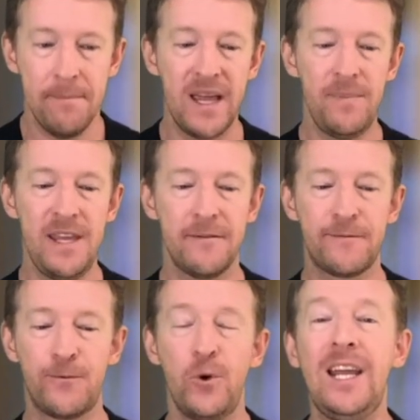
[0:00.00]
may be
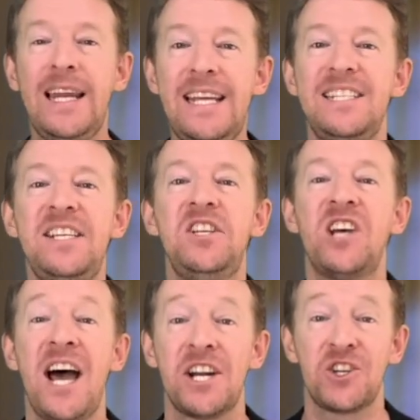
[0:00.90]
freely
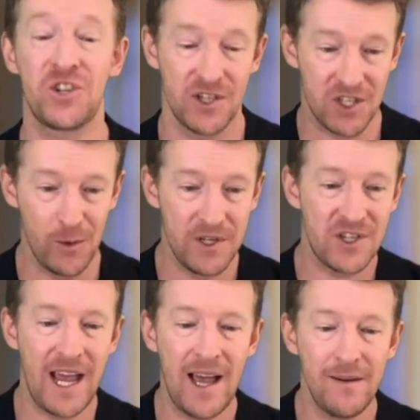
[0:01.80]
detached so as
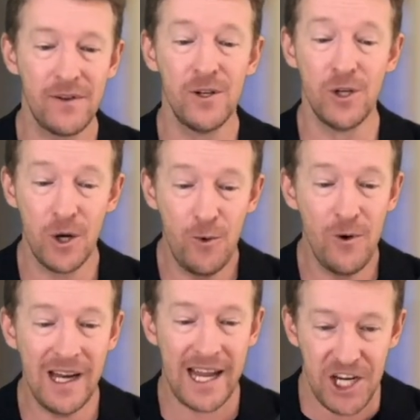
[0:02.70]
to have no
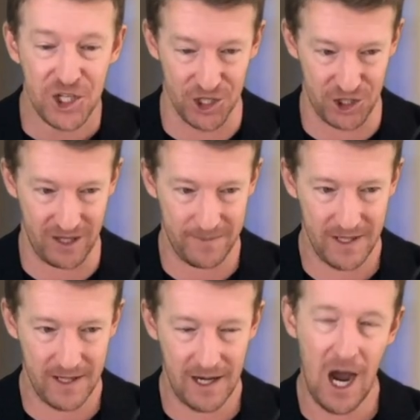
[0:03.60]
relationship,